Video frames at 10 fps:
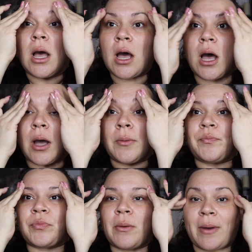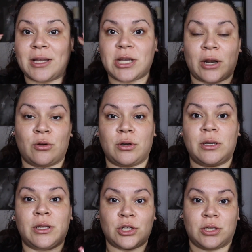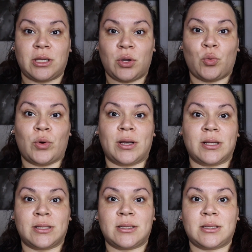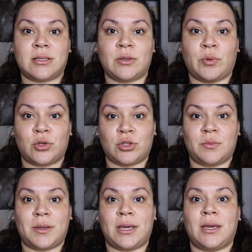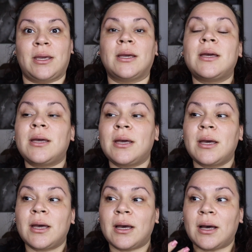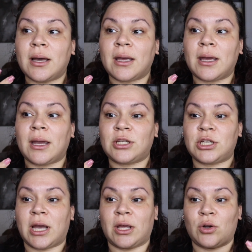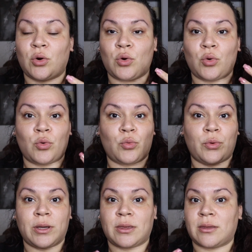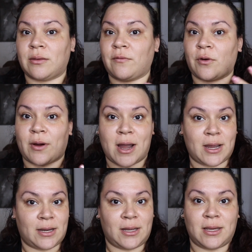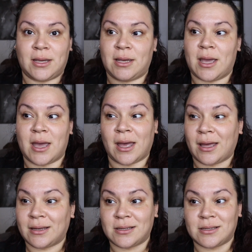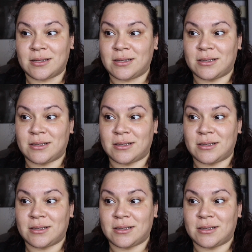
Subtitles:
my channel initially was supposed to be a channel with variety, and